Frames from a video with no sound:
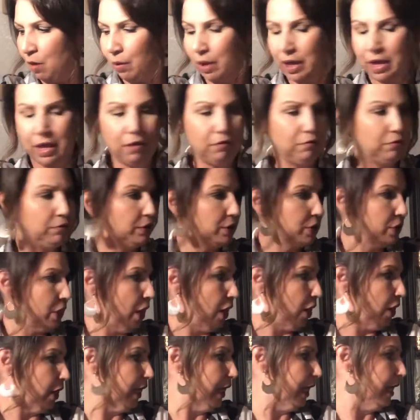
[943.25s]
it for
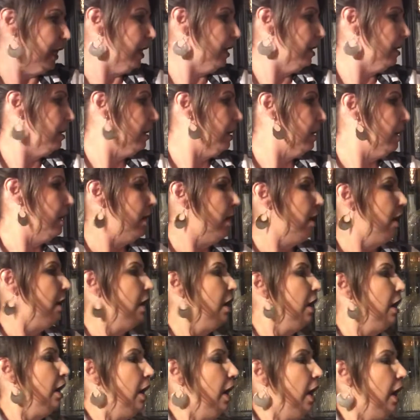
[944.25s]
Target
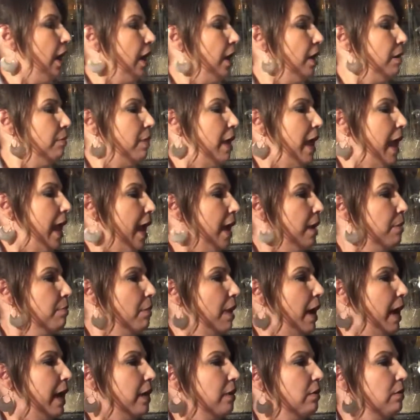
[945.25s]
um, and
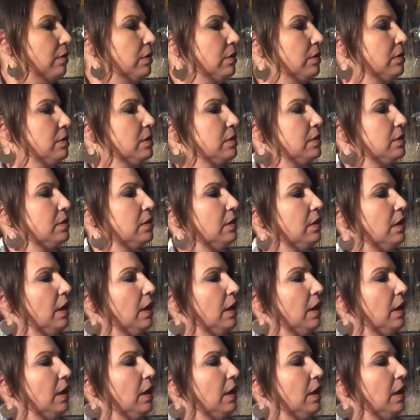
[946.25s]
Michaels.